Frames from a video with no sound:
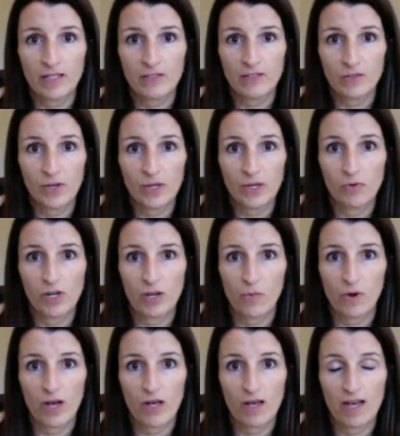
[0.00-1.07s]
is going pretty
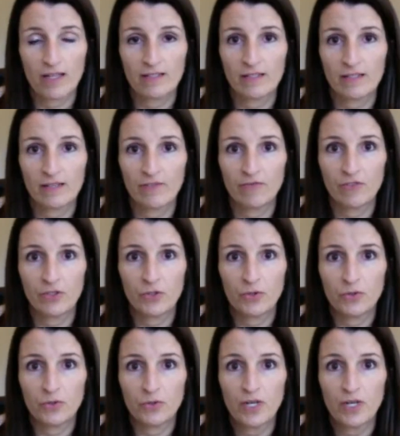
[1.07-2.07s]
well. I had a few